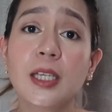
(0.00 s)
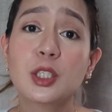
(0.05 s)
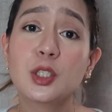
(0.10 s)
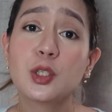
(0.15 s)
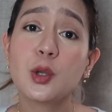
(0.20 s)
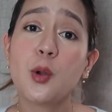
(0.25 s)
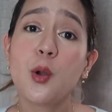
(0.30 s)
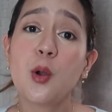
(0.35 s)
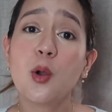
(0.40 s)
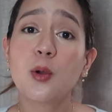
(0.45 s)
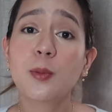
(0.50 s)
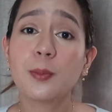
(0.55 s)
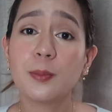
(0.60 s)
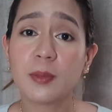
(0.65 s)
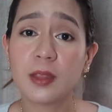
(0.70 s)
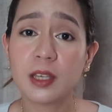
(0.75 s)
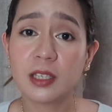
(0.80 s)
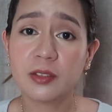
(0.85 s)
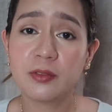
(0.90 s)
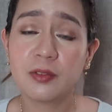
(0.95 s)
so hope
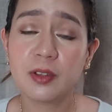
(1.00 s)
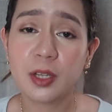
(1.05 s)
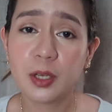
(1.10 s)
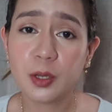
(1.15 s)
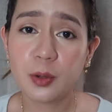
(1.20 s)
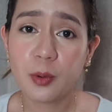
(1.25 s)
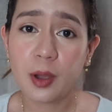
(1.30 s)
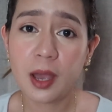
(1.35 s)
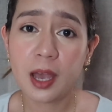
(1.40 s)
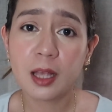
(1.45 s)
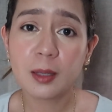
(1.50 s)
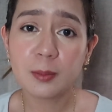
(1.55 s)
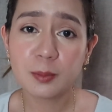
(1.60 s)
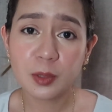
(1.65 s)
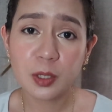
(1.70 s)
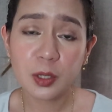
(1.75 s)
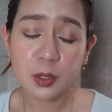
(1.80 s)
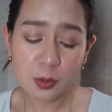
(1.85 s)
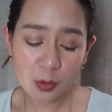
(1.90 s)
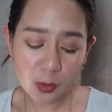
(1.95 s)
this video
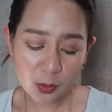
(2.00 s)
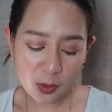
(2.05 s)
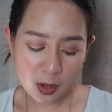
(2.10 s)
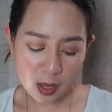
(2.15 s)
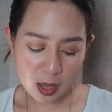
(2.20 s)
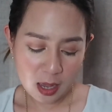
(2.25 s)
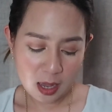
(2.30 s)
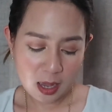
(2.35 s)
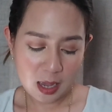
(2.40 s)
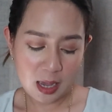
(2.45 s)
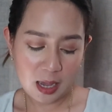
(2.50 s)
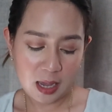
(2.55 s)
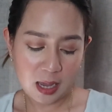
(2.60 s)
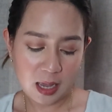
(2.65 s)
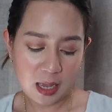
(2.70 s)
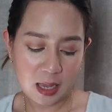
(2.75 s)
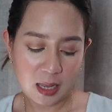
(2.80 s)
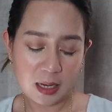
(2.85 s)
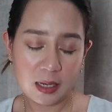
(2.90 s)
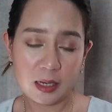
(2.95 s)
helped you
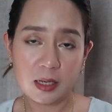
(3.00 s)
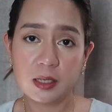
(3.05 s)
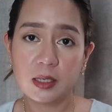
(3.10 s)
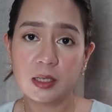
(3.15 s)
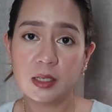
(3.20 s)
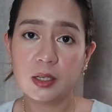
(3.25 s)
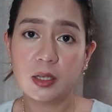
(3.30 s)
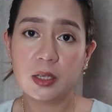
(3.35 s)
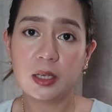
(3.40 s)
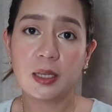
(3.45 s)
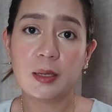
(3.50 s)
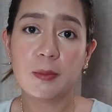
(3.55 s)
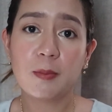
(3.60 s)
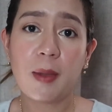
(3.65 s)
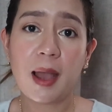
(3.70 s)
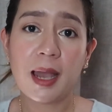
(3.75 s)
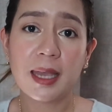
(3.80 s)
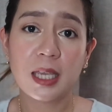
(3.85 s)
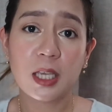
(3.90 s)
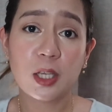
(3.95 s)
and in
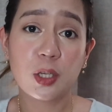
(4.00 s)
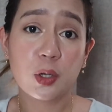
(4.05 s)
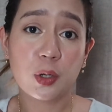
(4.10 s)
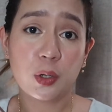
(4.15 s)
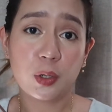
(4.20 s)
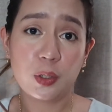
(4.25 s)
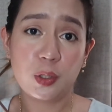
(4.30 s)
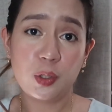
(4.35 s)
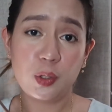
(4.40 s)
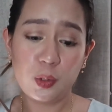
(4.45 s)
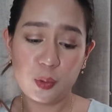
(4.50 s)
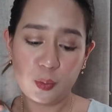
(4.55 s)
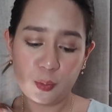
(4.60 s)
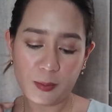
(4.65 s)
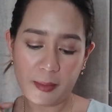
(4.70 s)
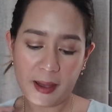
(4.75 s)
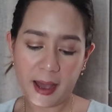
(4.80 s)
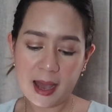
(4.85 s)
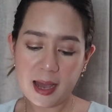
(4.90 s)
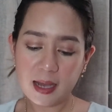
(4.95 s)
buying your new
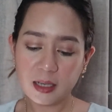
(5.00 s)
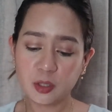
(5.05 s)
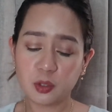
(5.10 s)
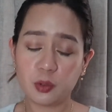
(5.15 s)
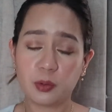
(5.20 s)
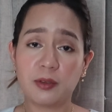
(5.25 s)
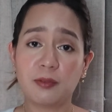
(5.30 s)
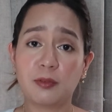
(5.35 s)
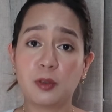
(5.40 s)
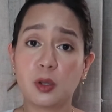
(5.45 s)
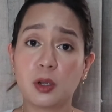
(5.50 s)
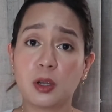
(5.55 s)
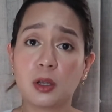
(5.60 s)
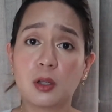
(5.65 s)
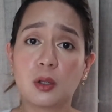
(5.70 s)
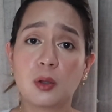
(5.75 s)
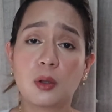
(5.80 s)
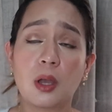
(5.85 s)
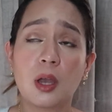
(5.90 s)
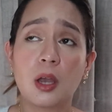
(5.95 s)
bag. So if
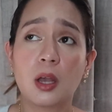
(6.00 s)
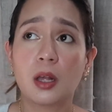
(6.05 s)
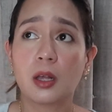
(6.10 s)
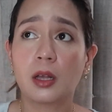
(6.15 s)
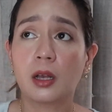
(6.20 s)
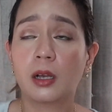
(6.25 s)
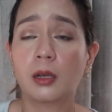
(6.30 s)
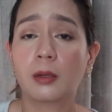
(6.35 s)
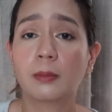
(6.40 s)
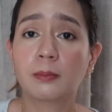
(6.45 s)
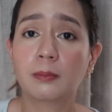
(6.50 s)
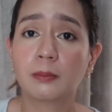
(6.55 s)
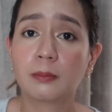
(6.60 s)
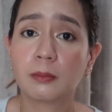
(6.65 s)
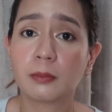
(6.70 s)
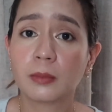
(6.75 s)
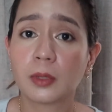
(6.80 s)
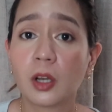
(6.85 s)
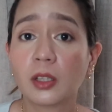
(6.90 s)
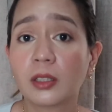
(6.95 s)
you're
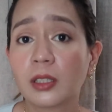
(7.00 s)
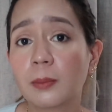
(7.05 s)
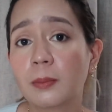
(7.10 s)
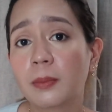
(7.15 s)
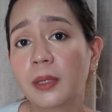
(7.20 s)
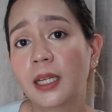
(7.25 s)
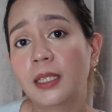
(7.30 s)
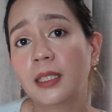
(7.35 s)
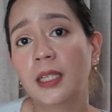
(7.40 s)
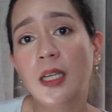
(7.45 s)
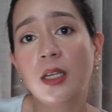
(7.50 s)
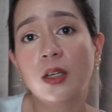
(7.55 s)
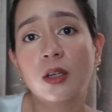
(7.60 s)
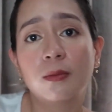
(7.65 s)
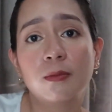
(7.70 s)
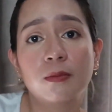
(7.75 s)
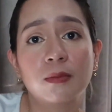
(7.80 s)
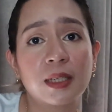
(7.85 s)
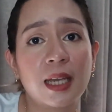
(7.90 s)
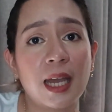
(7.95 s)
contemplating
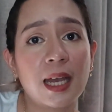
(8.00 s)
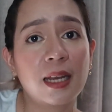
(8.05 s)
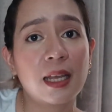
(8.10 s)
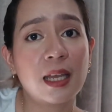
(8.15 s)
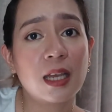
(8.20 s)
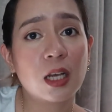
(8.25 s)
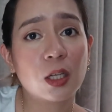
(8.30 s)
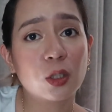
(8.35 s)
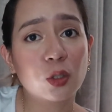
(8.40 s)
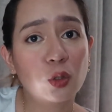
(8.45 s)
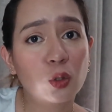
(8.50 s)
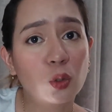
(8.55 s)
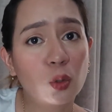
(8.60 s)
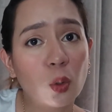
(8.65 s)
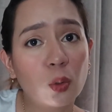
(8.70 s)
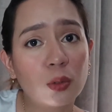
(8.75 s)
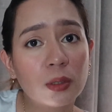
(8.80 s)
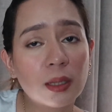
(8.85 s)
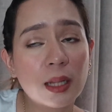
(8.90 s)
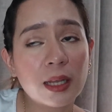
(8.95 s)
on getting a
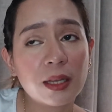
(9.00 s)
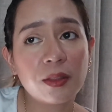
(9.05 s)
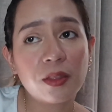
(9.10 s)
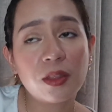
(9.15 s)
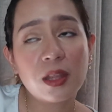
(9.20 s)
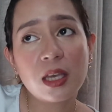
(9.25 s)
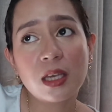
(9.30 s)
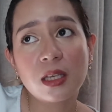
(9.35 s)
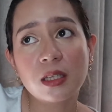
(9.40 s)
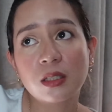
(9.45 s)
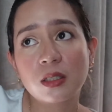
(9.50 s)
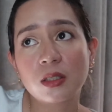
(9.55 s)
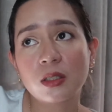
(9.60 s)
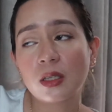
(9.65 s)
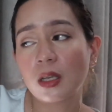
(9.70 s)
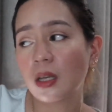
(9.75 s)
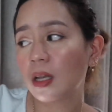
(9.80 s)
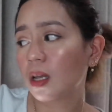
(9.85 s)
tote like this,